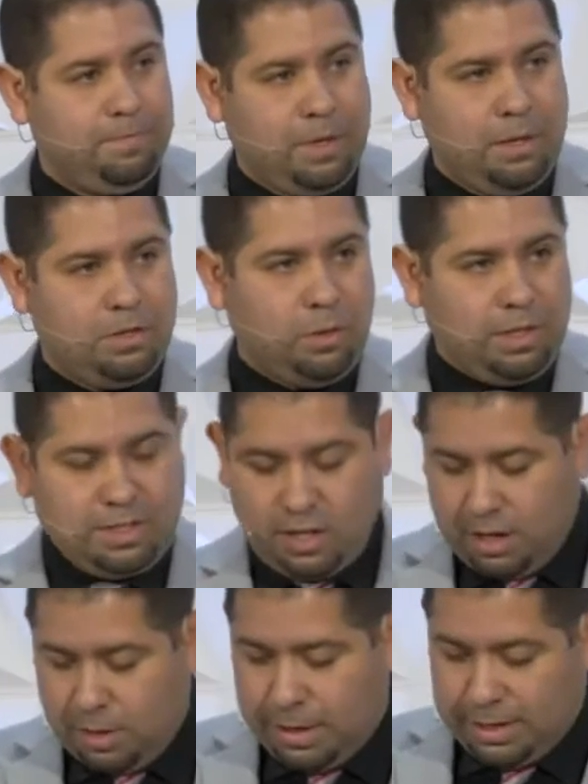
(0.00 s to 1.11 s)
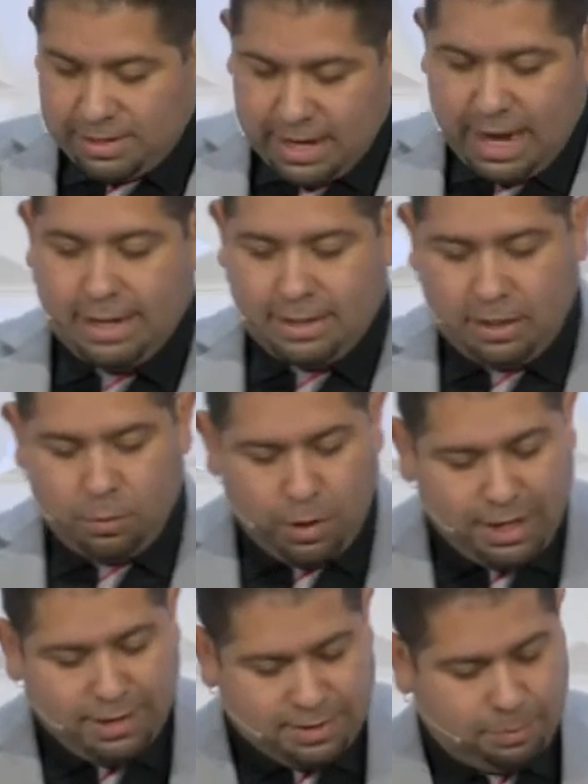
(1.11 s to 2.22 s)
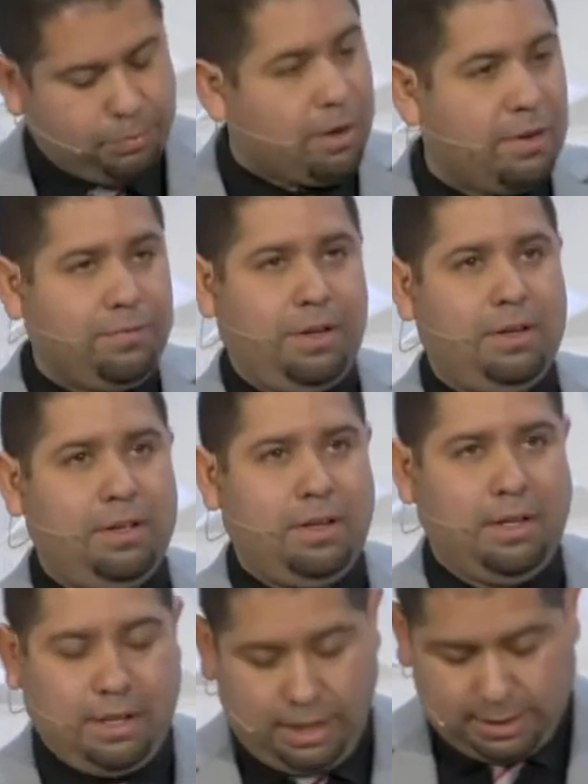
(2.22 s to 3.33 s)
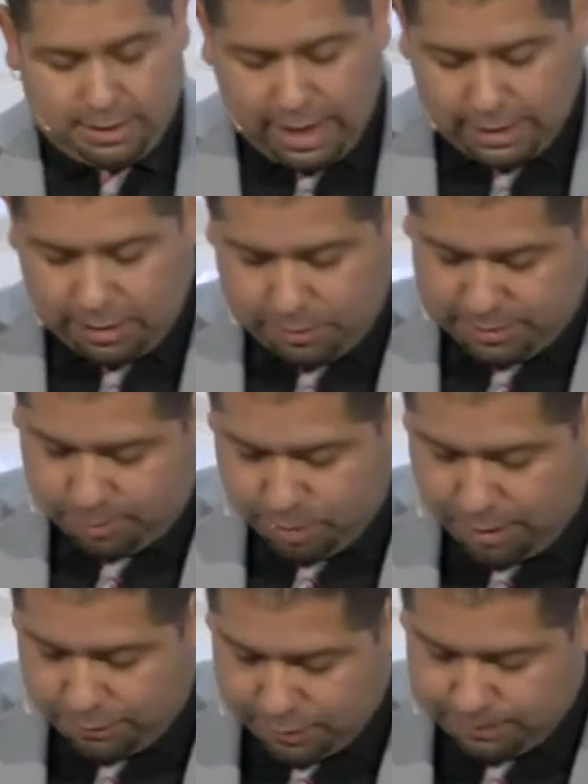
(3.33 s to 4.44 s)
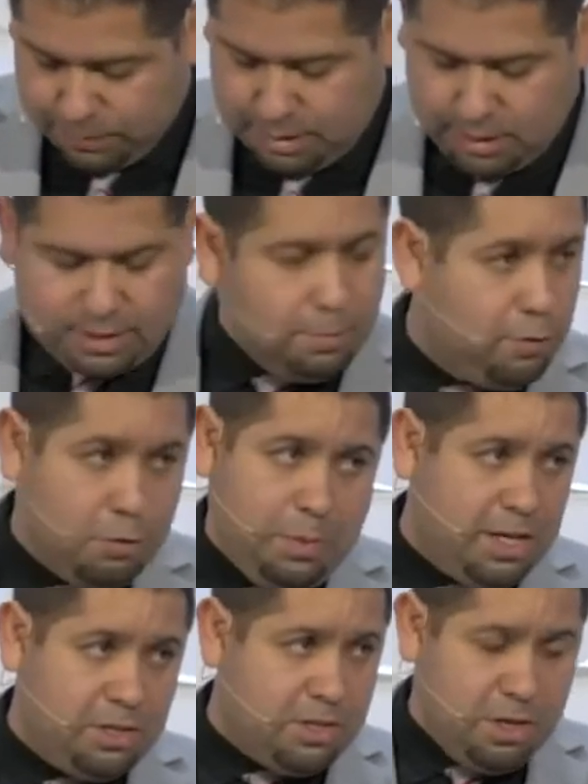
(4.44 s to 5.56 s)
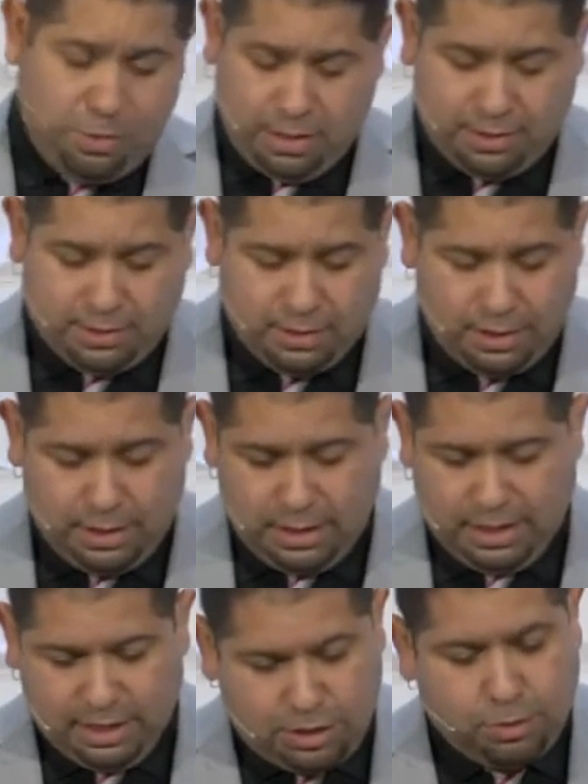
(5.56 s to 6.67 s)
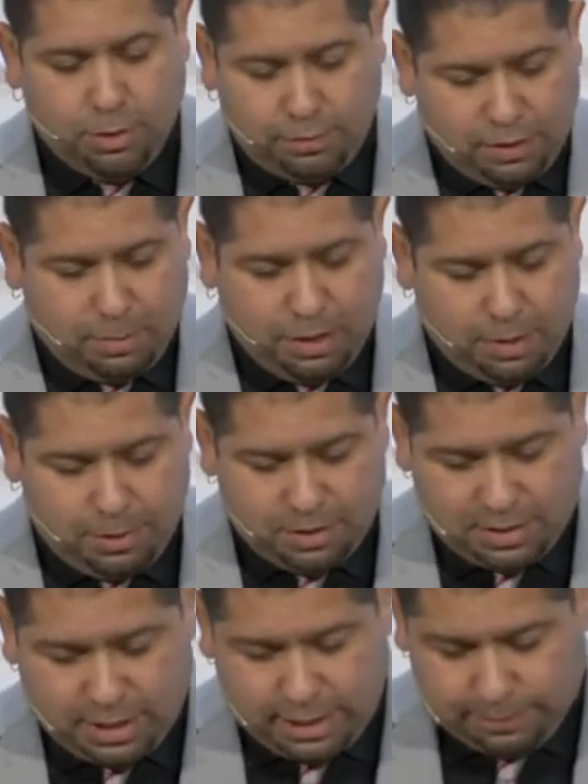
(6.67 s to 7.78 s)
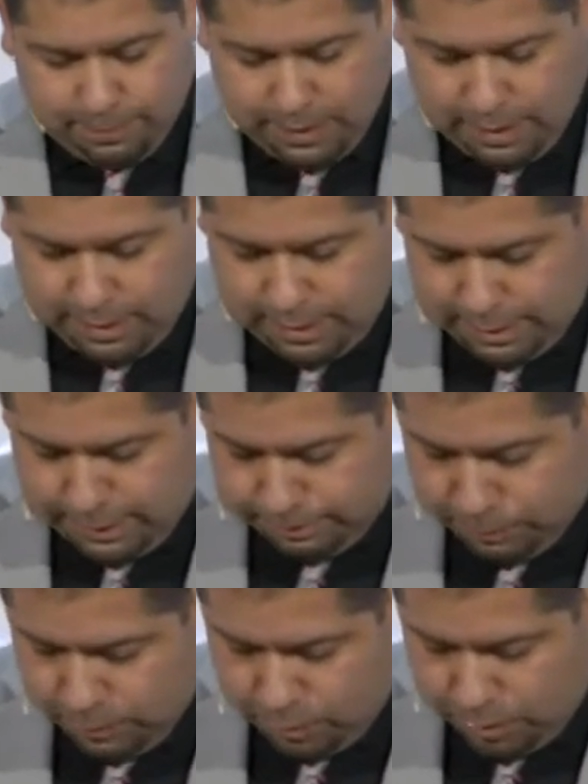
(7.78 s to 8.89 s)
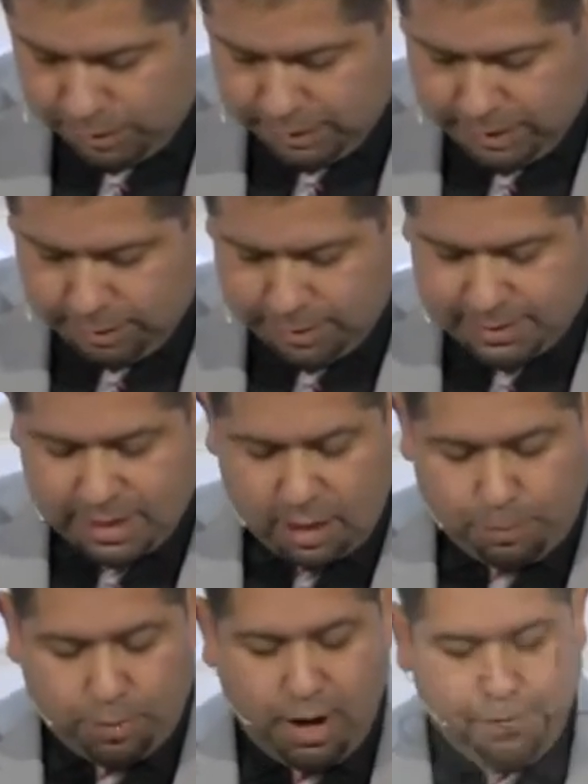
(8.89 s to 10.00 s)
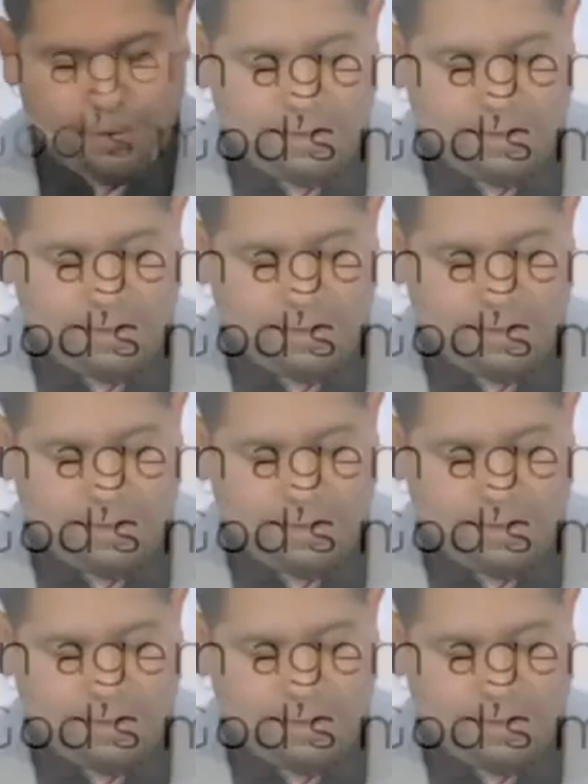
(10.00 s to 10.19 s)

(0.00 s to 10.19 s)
So let's talk about exactly what is a prophet? Exactly what is a prophet? Some of you may just know this uh, intuitively, but let me just say it um, quickly here. It's that a prophet is a